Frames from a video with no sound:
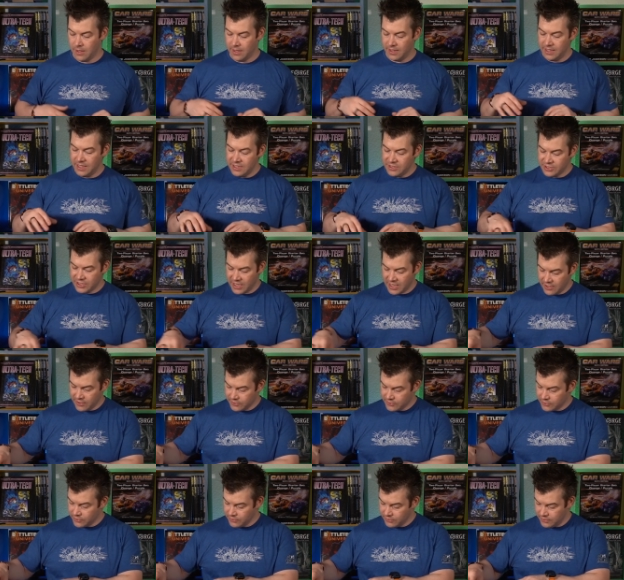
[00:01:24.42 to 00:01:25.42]
Each
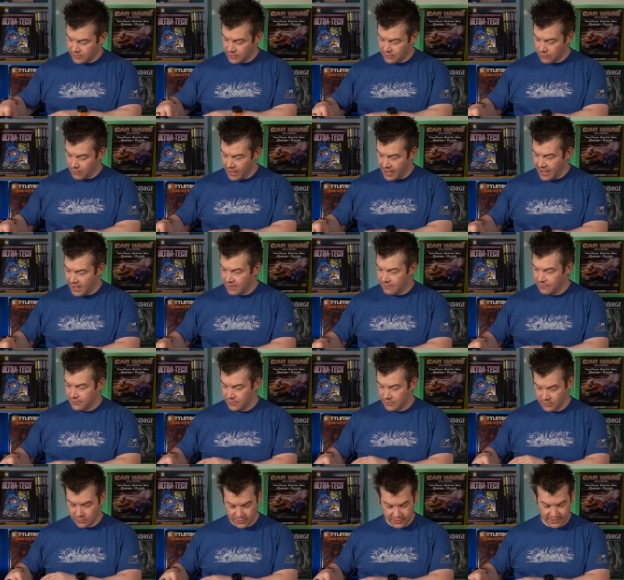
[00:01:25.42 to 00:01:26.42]
character that you
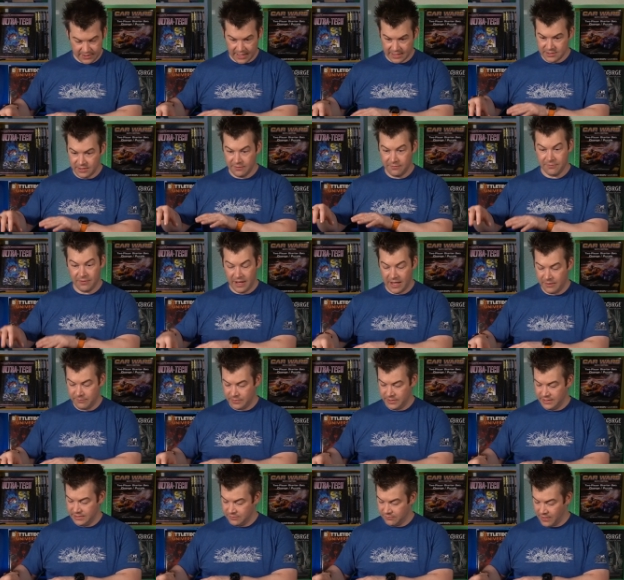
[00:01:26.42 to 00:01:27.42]
have, there is actually 5
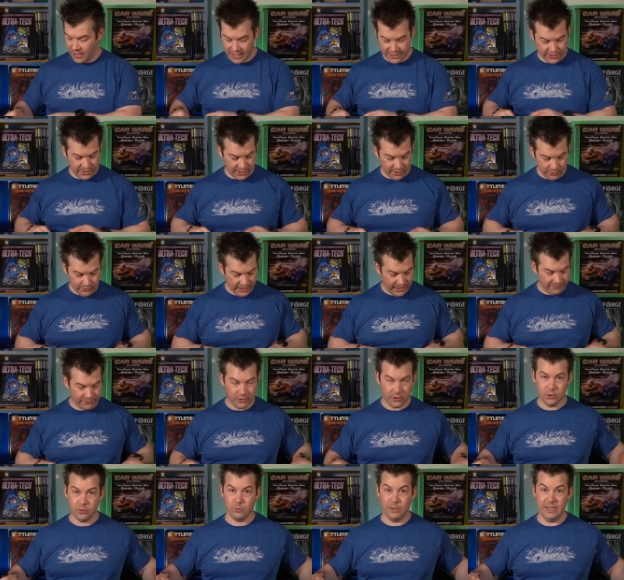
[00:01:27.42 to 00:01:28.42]
with each faction. I only have
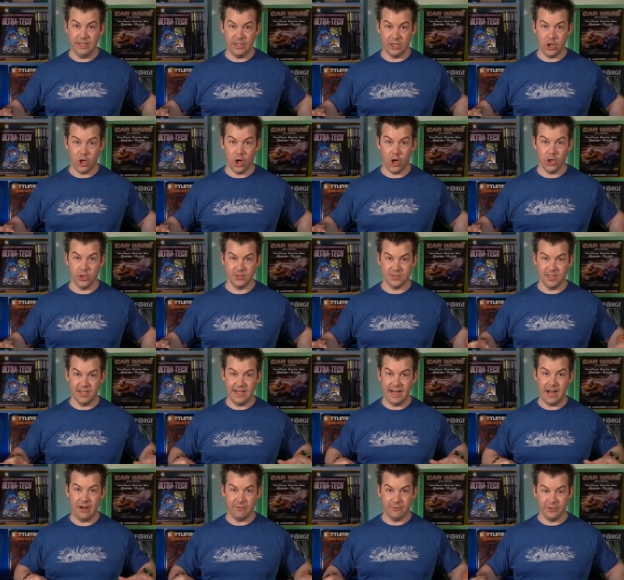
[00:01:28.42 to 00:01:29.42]
3 of the cards
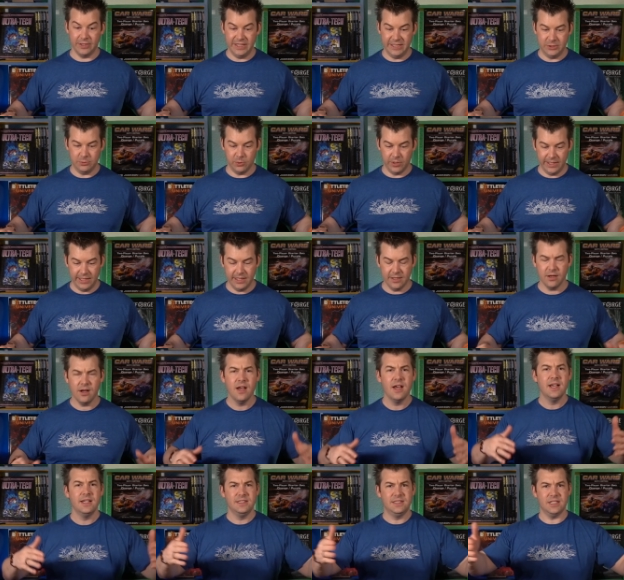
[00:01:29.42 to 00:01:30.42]
laid out for each one here,
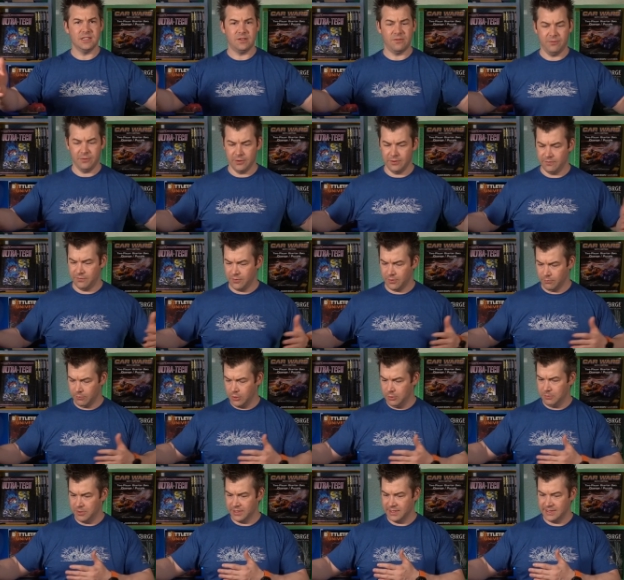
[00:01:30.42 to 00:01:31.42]
just for
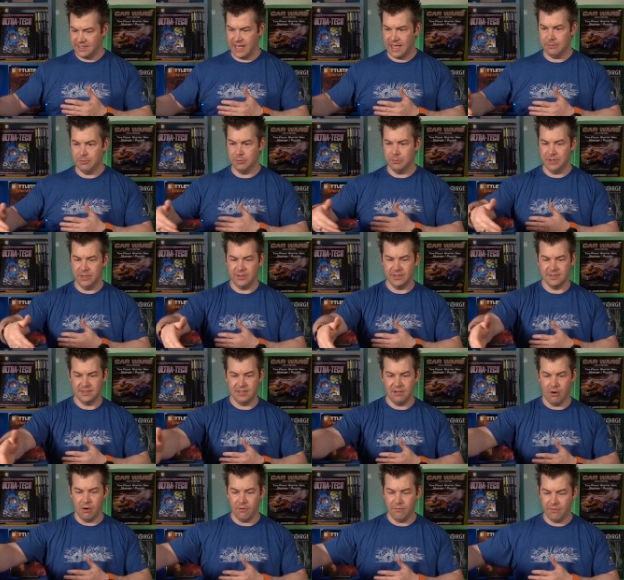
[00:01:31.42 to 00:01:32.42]
room on the table, but you can
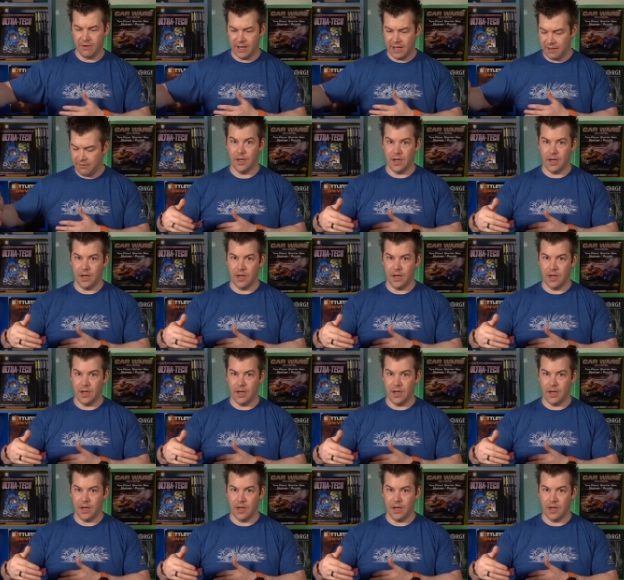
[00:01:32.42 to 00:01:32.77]
see all 5